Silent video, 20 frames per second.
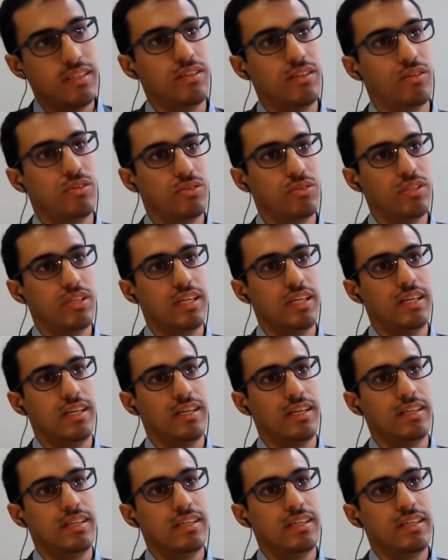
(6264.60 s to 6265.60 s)

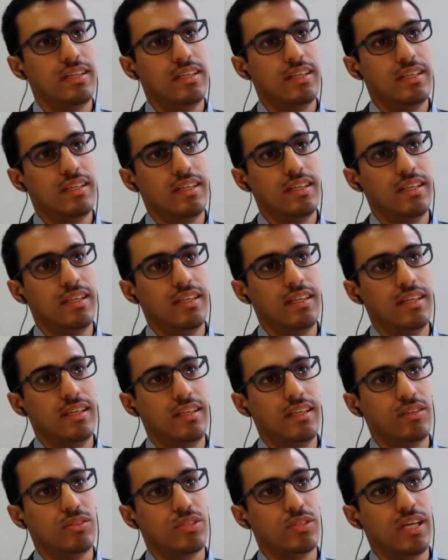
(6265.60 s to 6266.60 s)
distinction on the
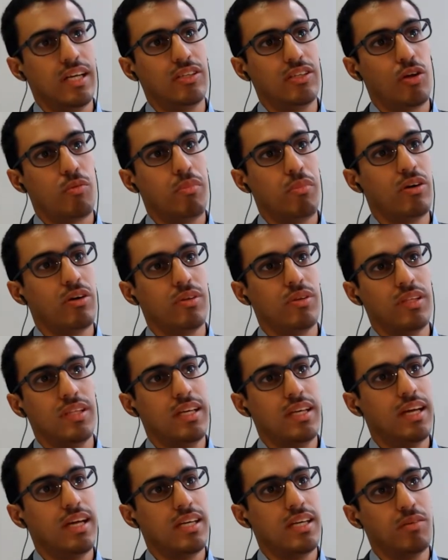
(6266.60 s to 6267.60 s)
basis of
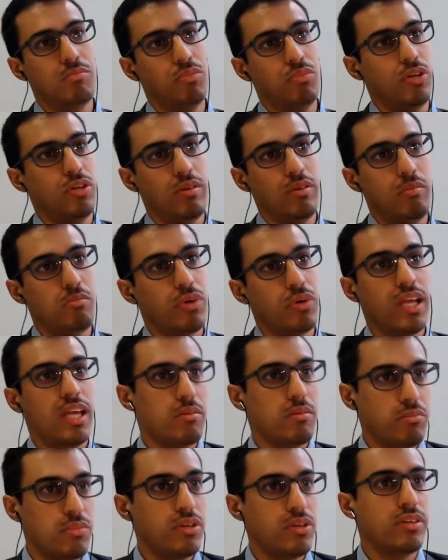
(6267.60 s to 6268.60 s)
another
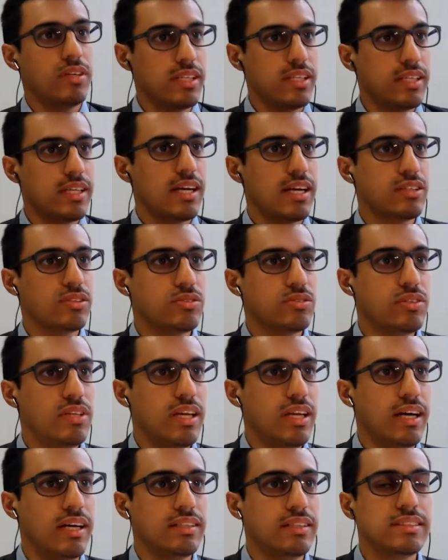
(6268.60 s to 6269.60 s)
legal
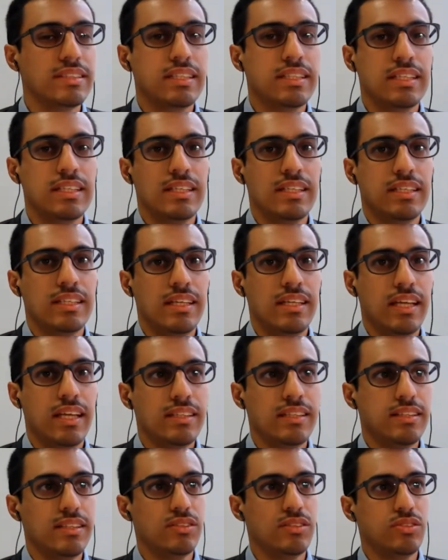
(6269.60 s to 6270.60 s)
rules that banned, in
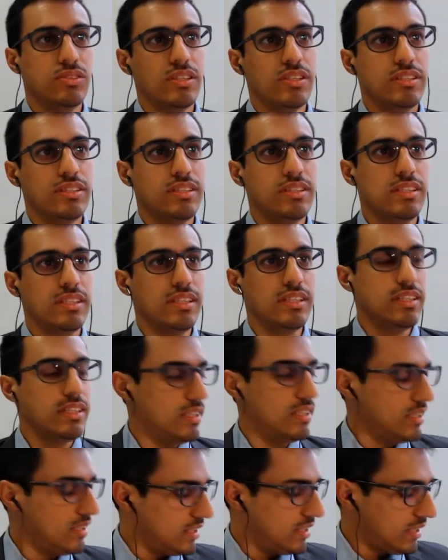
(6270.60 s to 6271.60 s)
this case,
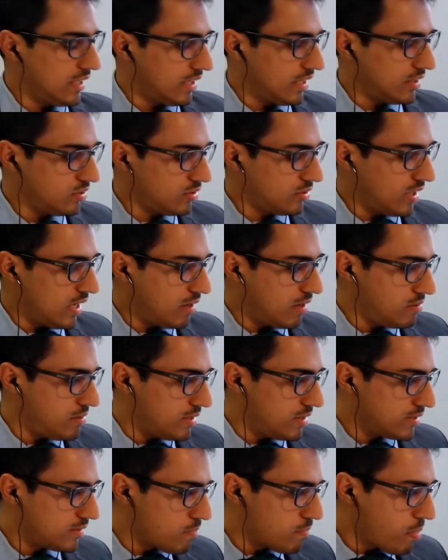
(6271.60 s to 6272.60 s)

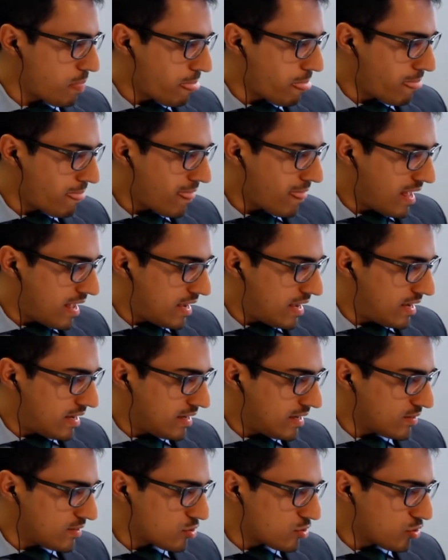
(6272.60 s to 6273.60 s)
the
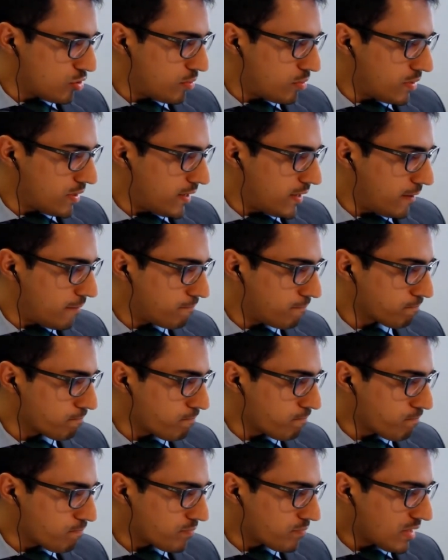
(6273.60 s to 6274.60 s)
unreasonable
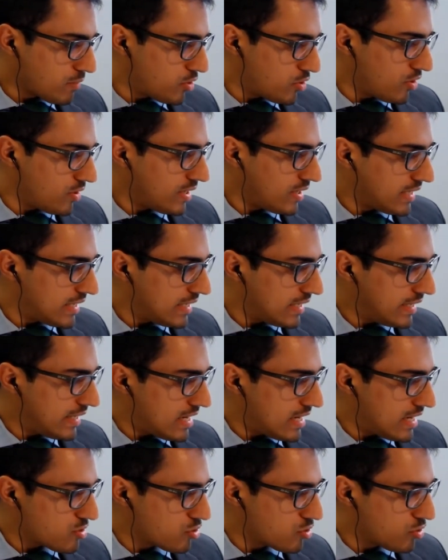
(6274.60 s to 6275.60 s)
distinctions.
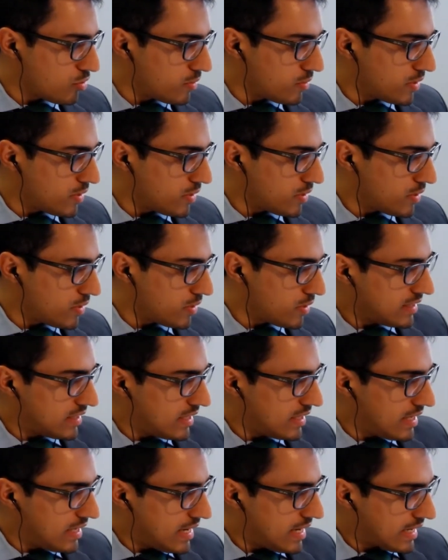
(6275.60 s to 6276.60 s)
In
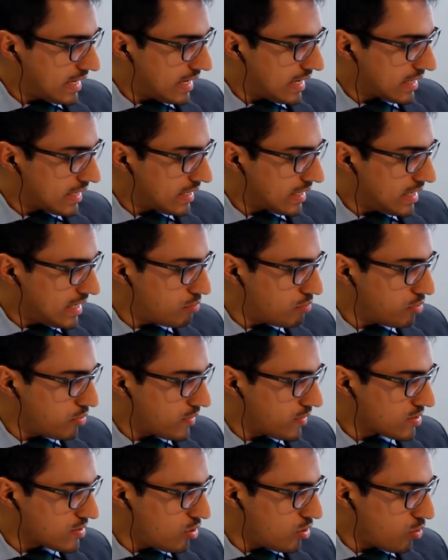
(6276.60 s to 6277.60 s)
general,
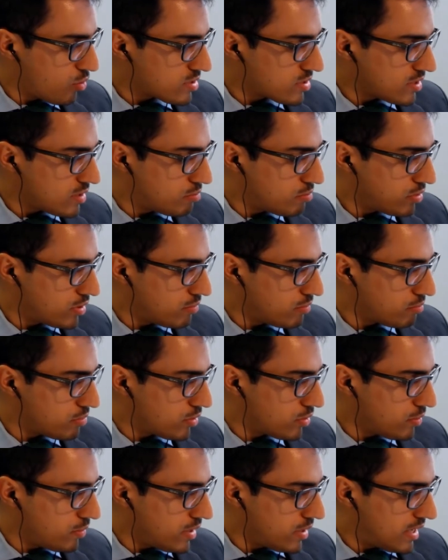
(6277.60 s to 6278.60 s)
Who has the
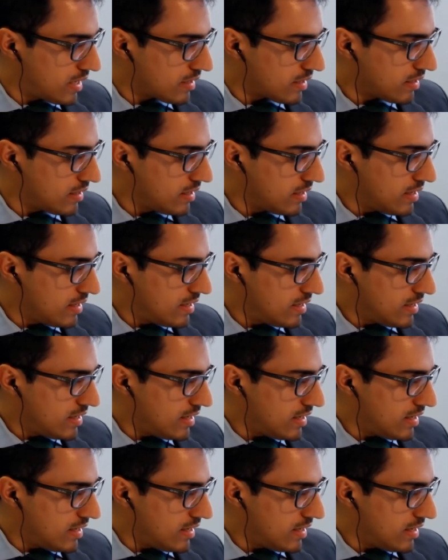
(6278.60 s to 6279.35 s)
burden of proof?